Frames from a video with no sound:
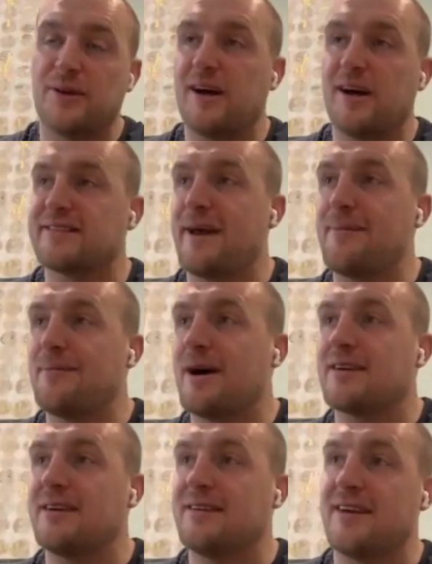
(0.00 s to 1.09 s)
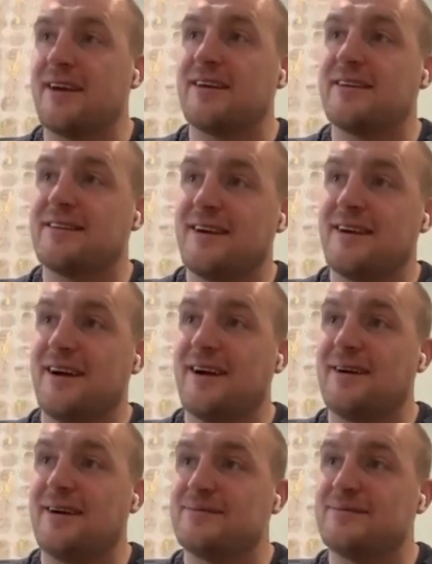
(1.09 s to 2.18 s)
with that step back in there.
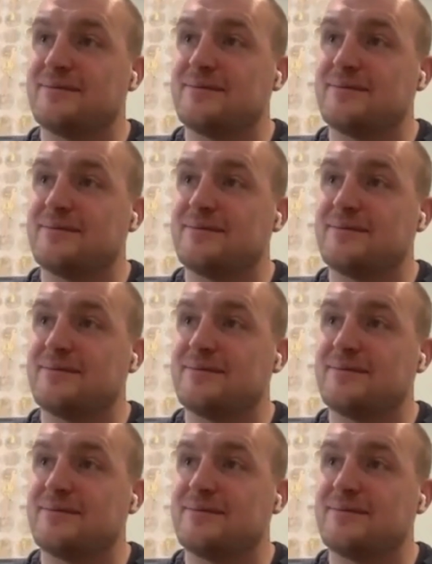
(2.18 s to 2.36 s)
I'd